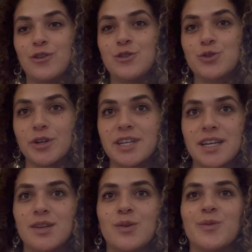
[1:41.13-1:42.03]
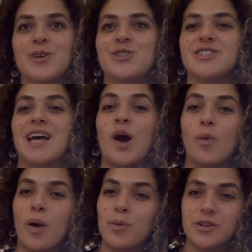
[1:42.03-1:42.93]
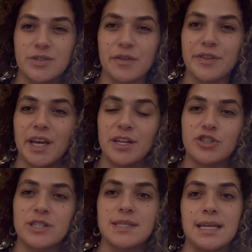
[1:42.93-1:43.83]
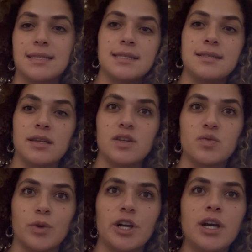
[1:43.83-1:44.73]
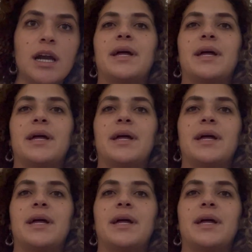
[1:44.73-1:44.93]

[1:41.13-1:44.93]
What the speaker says: Jordan was just how well preserved the ancient sites and cities were.